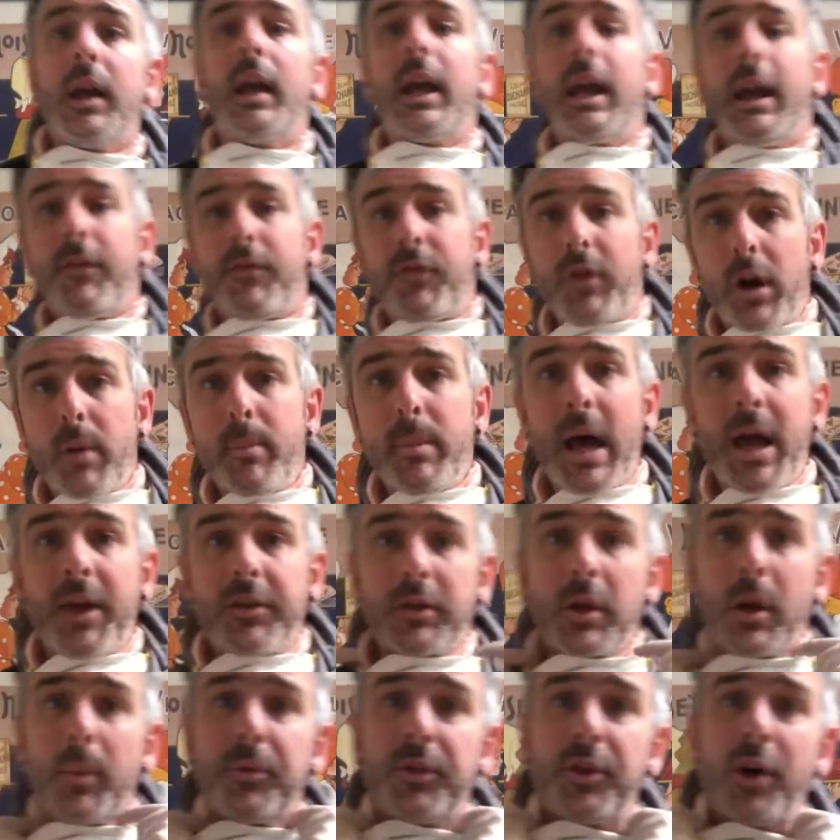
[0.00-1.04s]
if their mask
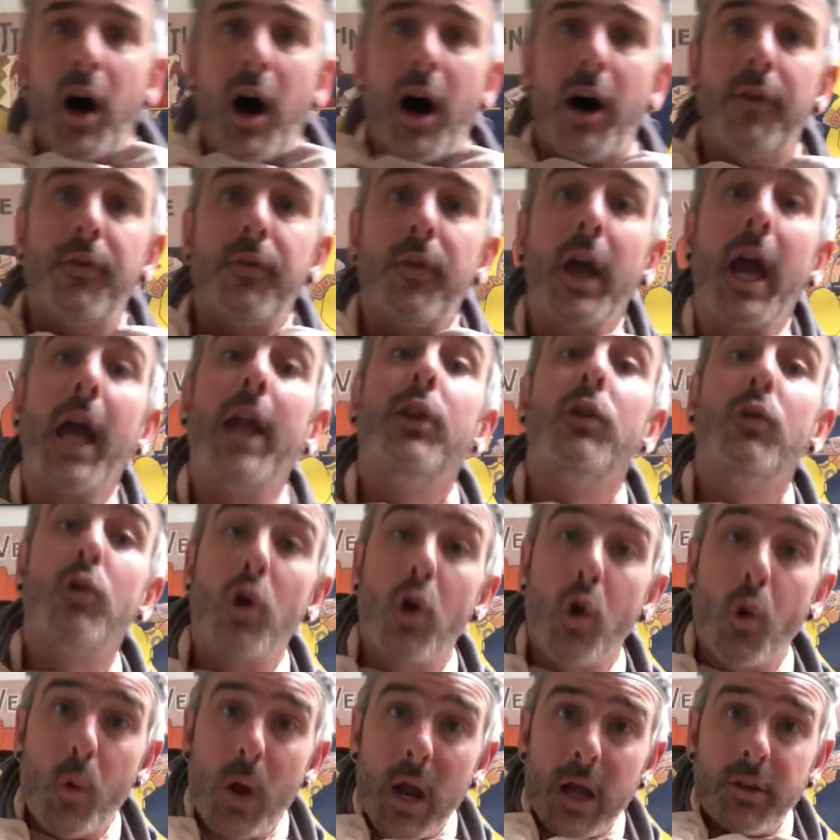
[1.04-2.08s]
comes off, and you can
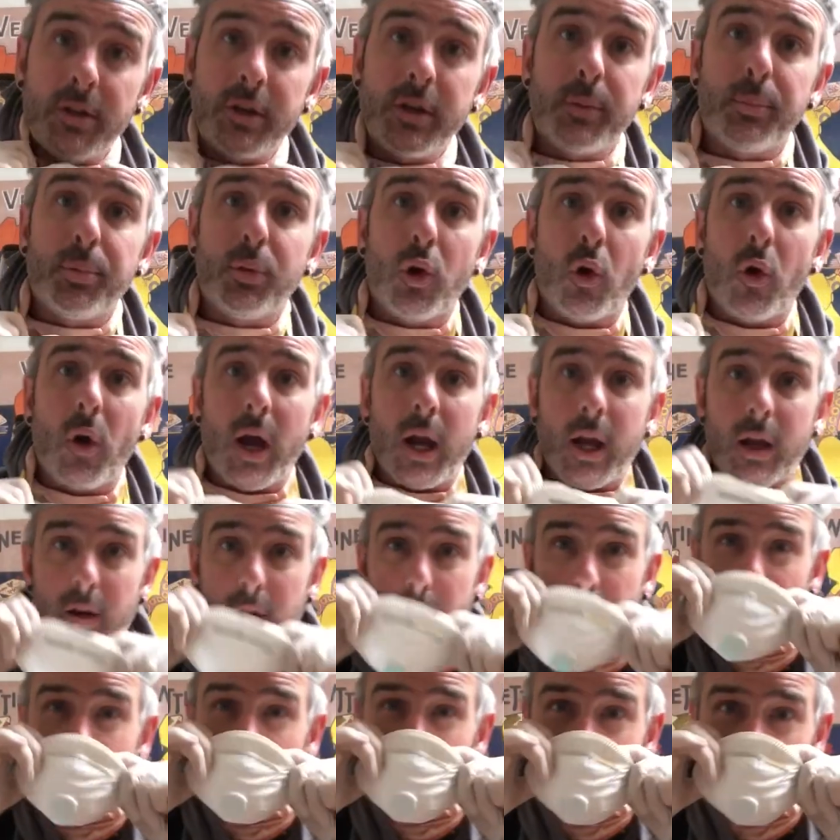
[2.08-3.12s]
quickly deploy
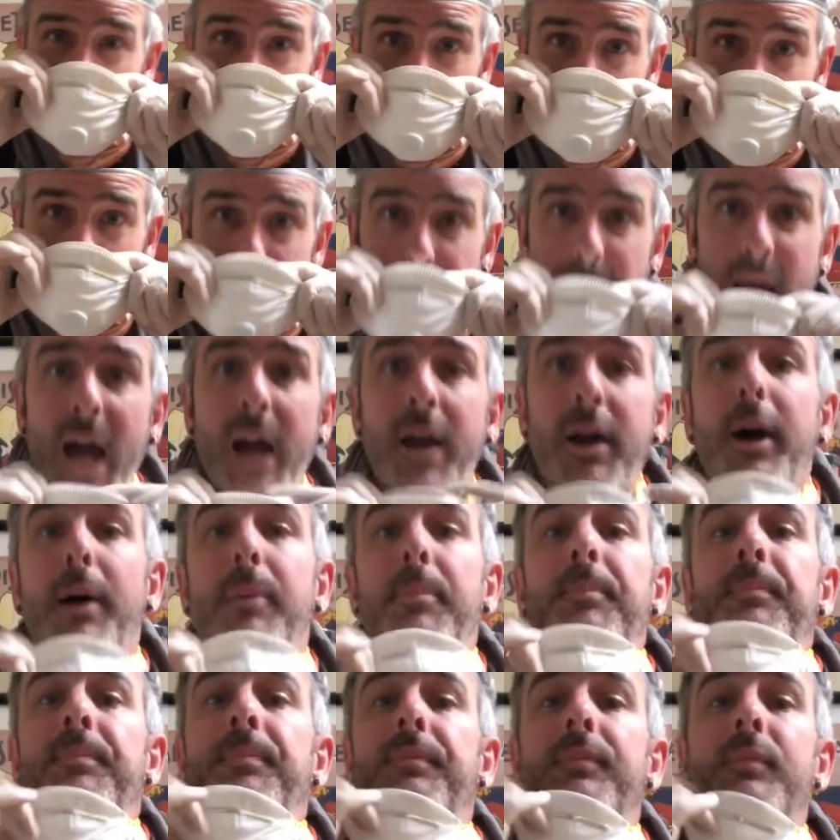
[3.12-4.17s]
to your
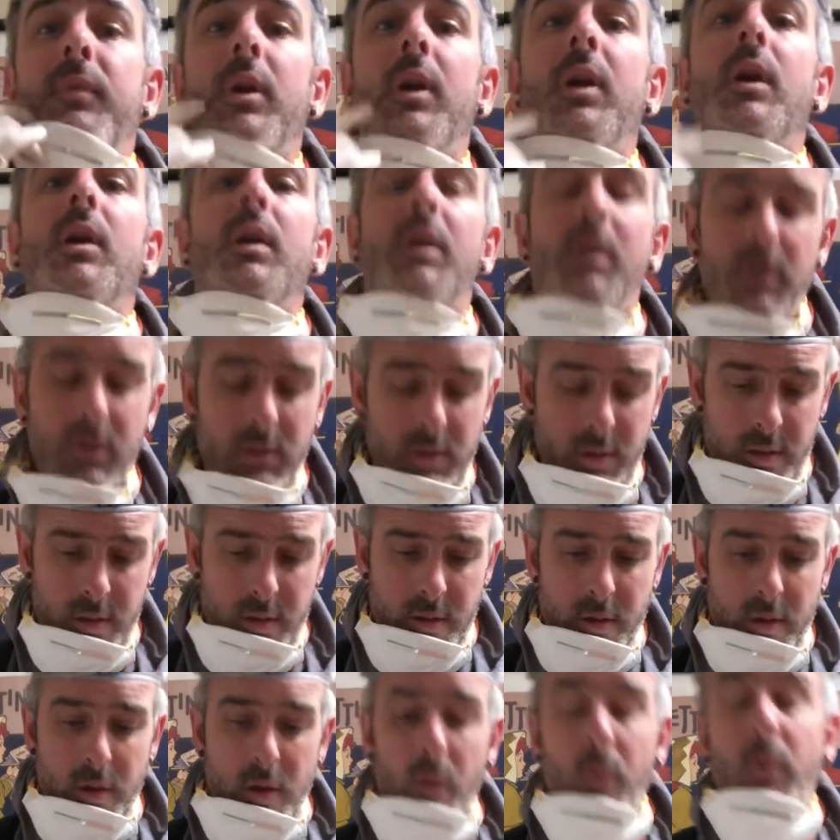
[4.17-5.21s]
backup
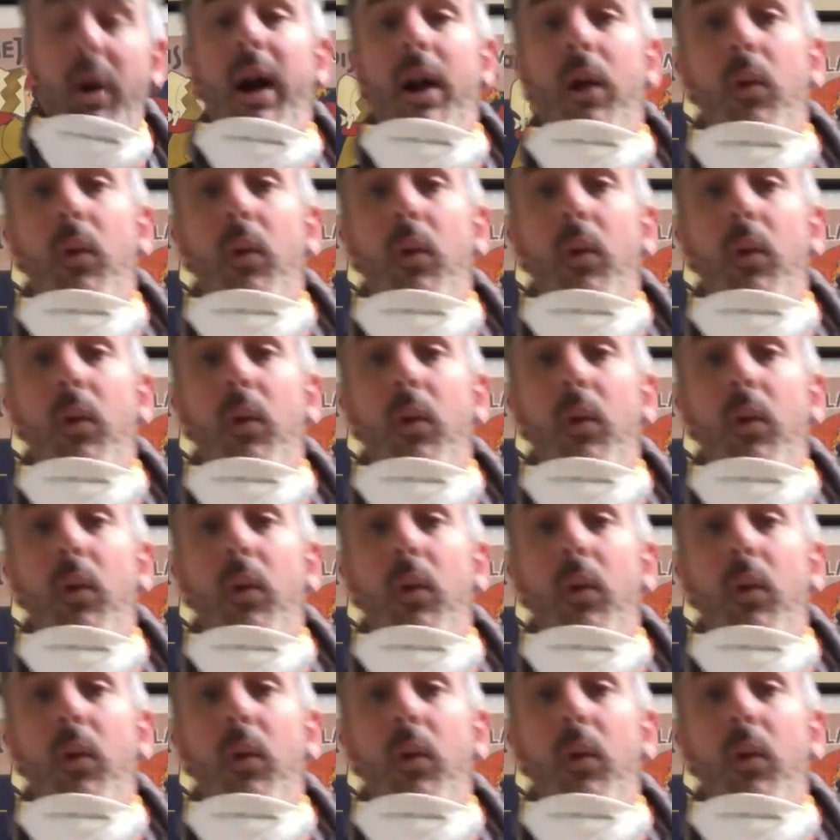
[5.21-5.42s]
right